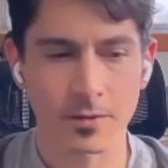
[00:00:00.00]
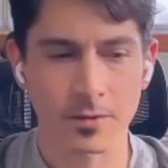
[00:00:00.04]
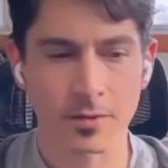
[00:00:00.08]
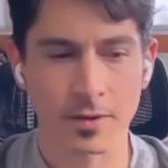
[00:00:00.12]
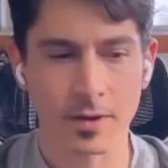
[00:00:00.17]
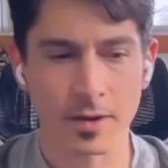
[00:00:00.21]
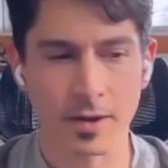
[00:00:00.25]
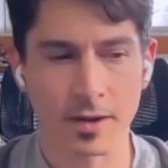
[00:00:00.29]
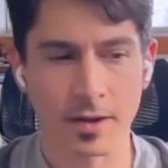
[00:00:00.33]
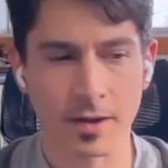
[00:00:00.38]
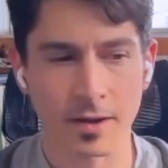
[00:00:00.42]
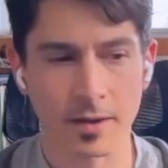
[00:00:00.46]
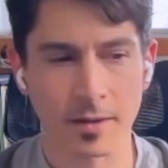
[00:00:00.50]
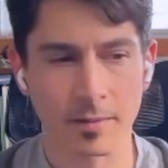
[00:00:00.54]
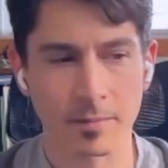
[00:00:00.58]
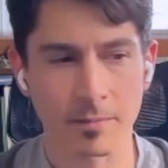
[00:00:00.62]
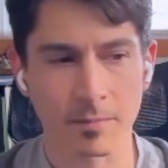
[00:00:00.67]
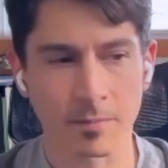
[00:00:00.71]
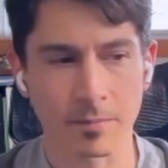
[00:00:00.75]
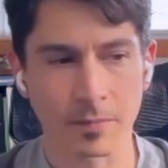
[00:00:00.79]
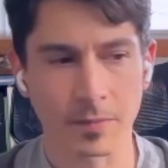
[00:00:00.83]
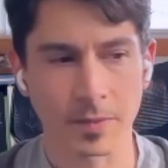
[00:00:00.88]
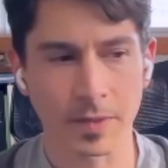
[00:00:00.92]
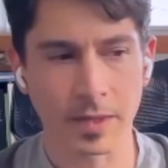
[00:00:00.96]

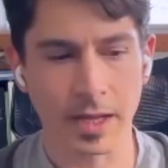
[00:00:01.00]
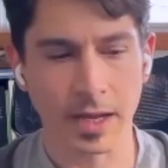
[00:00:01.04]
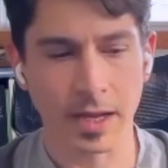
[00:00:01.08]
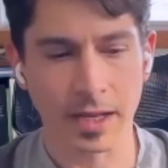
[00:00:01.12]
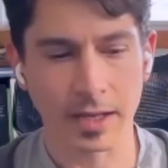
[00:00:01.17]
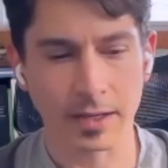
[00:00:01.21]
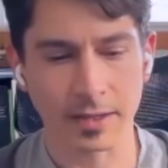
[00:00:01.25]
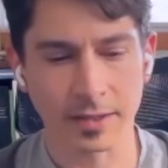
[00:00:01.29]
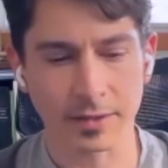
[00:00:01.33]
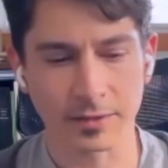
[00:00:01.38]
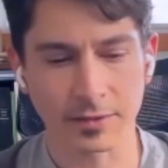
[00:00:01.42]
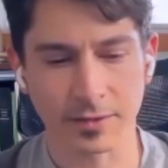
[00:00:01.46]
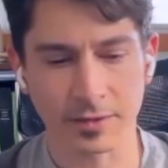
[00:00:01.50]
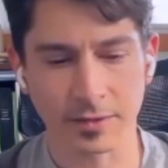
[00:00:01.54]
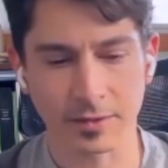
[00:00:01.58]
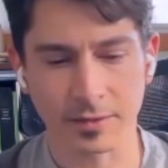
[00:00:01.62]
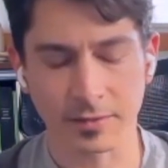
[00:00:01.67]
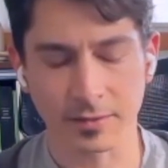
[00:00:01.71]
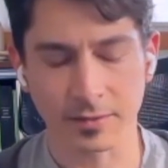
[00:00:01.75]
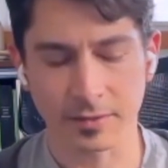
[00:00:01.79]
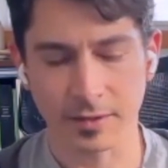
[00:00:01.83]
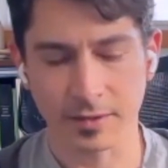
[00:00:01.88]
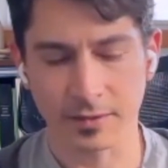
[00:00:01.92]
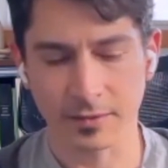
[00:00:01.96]
And it's
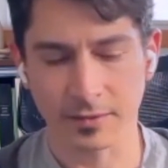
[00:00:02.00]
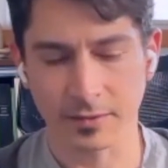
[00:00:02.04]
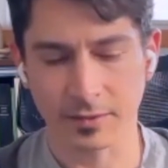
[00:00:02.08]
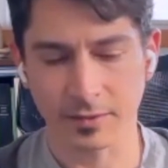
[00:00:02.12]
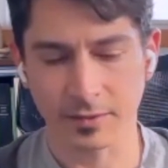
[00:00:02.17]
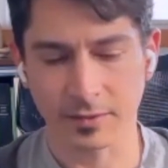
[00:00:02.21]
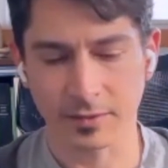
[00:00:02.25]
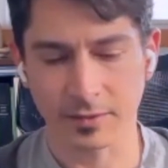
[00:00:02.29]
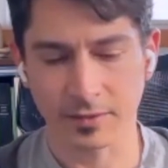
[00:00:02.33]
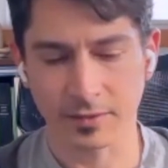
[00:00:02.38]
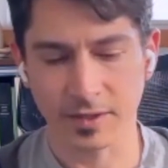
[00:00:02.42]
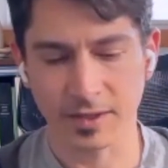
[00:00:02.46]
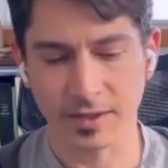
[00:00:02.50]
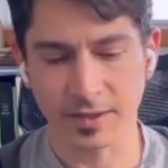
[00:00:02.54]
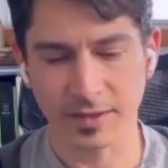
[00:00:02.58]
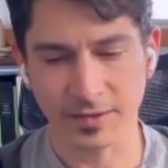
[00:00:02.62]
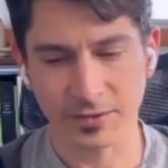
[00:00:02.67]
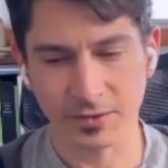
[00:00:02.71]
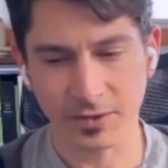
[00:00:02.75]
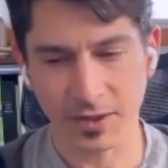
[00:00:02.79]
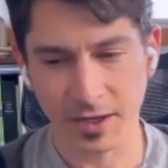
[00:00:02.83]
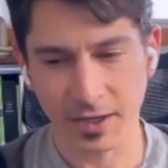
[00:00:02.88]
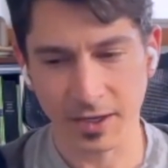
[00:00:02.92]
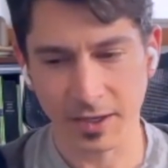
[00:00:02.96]
a
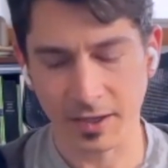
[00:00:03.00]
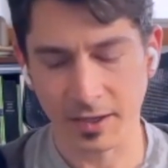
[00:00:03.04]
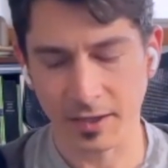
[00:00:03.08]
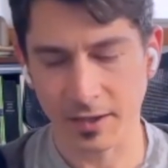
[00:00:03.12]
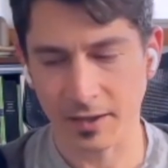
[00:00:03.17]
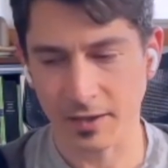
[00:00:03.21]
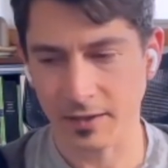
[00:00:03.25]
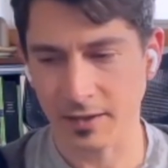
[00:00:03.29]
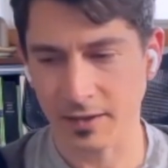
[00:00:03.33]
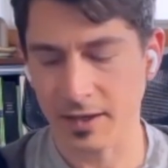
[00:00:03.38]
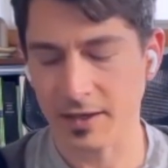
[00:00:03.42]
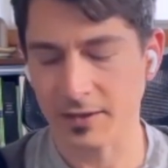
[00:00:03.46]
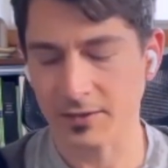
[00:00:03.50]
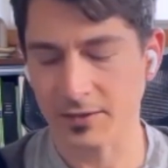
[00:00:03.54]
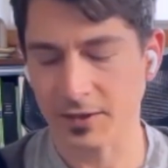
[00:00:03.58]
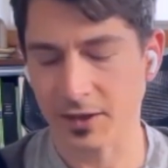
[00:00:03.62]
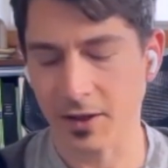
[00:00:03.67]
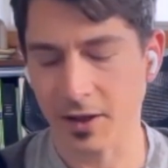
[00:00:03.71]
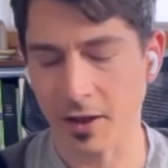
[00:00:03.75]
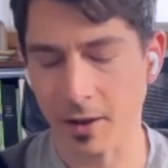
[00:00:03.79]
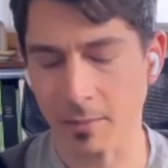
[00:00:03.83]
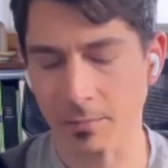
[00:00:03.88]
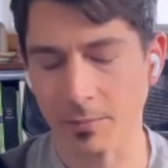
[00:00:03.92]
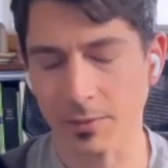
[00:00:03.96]
synesthetic, it has
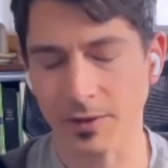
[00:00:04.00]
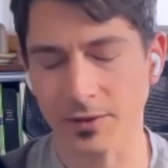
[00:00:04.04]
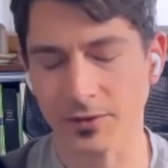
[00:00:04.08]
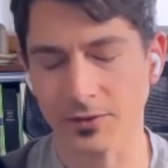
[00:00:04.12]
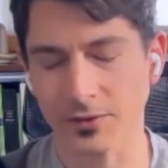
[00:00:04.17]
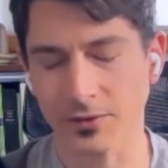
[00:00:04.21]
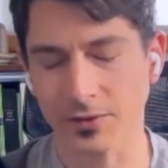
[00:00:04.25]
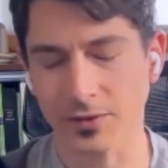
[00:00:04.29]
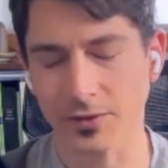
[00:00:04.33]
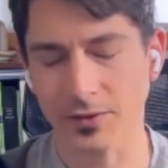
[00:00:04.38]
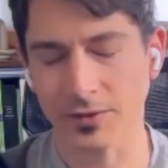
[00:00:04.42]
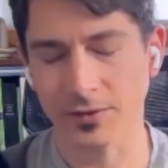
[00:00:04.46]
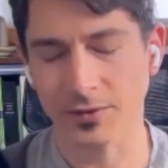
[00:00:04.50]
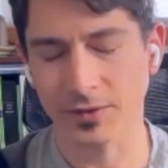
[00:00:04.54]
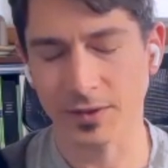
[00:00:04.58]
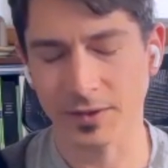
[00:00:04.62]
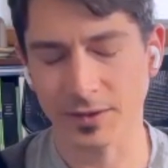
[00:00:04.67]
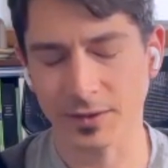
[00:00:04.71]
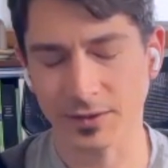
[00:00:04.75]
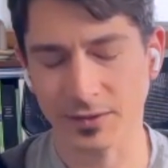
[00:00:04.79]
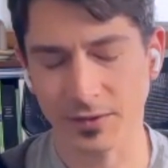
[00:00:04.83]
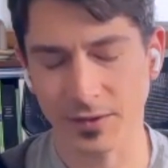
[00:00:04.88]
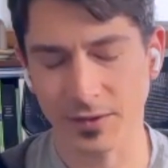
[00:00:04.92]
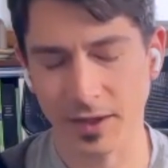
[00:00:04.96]
accomplished this
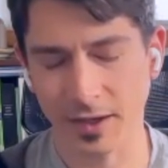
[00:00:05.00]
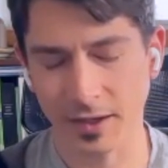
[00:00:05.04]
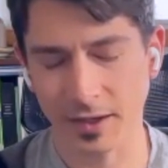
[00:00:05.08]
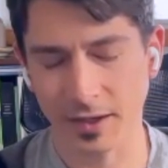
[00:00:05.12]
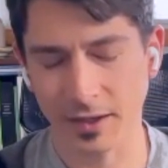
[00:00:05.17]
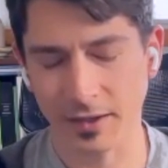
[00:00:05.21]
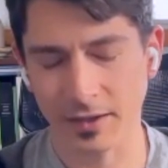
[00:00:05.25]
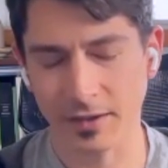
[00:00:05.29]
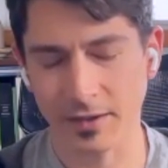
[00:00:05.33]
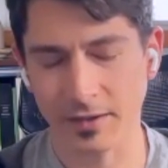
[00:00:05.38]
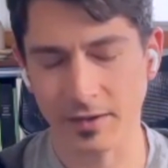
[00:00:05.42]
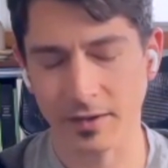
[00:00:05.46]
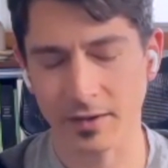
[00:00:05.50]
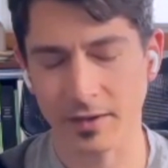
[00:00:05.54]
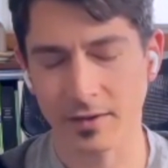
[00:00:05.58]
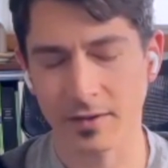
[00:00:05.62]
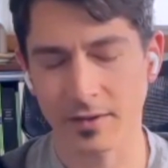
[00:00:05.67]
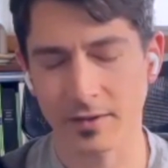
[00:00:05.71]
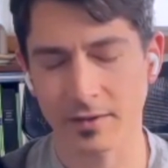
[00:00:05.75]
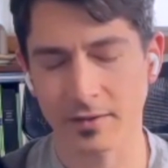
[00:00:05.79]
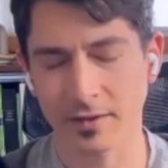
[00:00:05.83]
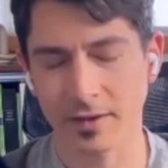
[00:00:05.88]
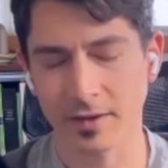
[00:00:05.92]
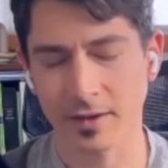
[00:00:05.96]
synesthetic
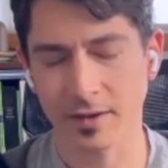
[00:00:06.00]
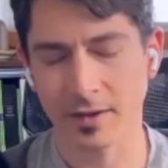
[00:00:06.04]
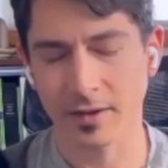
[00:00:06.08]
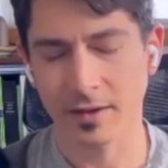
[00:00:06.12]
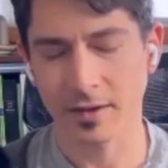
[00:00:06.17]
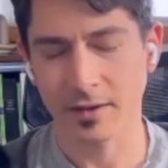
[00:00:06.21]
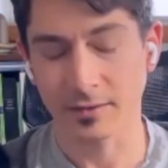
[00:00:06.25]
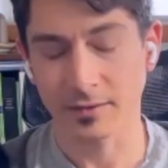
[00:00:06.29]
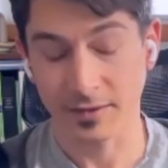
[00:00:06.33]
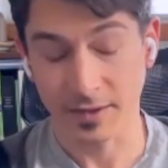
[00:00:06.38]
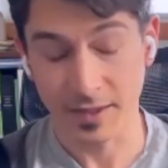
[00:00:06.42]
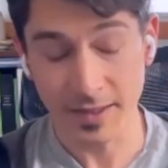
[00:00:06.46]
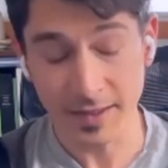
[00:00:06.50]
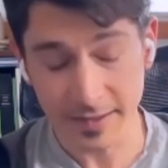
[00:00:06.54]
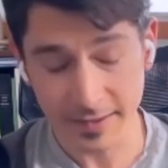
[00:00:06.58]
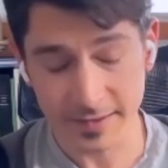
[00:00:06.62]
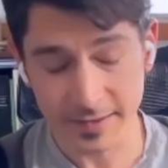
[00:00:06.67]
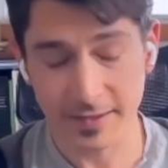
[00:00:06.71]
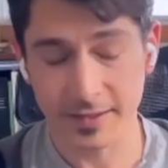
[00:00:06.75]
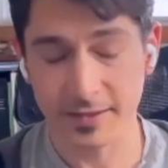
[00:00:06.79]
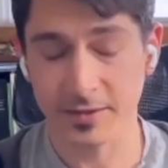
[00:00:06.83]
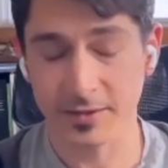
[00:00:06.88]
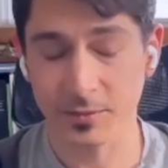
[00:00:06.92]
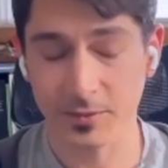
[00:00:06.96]

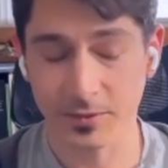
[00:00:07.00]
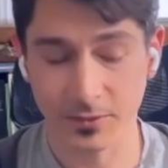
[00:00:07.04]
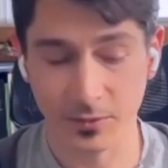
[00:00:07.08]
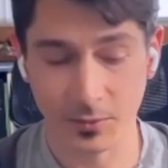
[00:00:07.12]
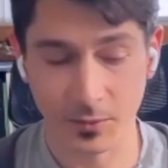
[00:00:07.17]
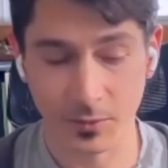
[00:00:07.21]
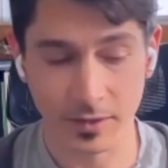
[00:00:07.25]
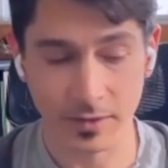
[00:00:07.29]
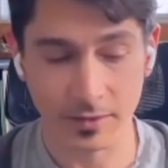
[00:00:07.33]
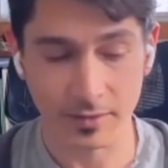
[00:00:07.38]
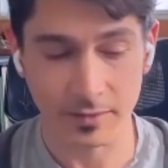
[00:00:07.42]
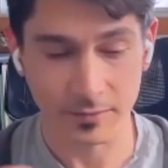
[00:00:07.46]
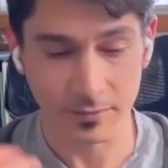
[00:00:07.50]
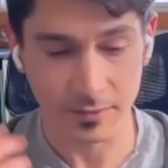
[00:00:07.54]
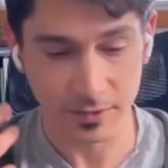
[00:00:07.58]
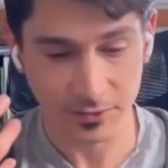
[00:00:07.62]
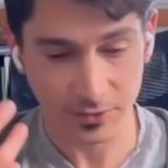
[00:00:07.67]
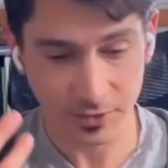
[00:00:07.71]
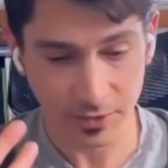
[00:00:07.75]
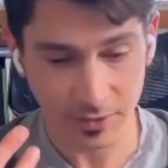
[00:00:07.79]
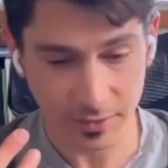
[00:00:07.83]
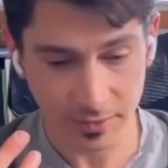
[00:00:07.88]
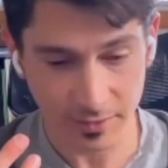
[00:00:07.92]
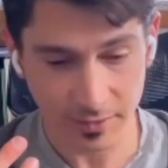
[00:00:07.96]
synthesis between
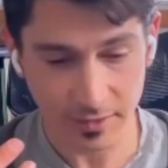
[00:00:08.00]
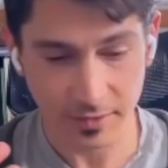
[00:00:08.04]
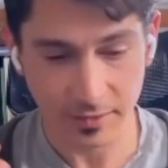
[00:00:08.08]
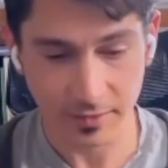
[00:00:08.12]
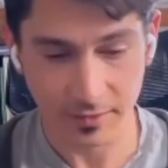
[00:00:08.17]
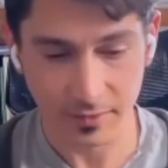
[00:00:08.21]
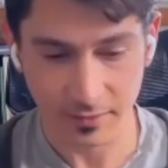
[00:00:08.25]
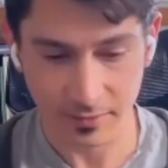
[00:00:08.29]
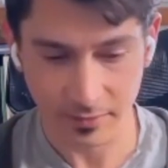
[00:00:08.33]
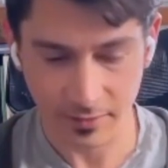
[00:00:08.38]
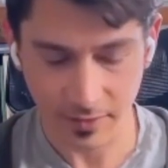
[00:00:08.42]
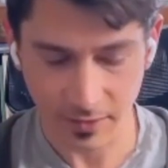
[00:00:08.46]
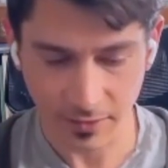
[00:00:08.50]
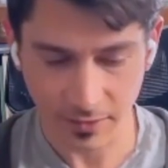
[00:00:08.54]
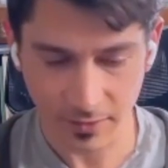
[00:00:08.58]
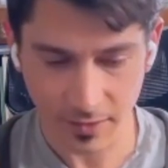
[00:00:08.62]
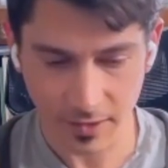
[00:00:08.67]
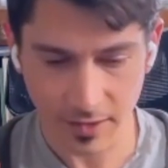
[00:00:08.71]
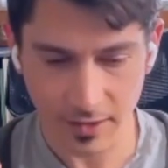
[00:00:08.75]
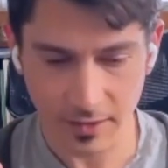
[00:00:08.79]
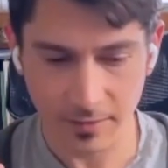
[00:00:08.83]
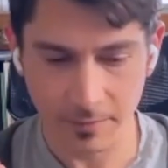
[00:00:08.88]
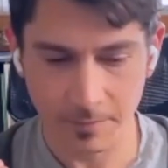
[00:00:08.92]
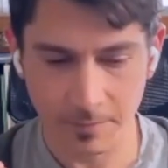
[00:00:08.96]
vision and
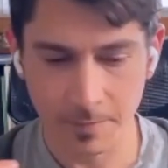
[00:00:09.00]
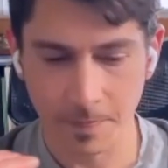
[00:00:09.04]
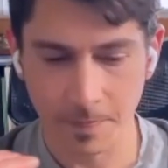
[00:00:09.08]
hearing.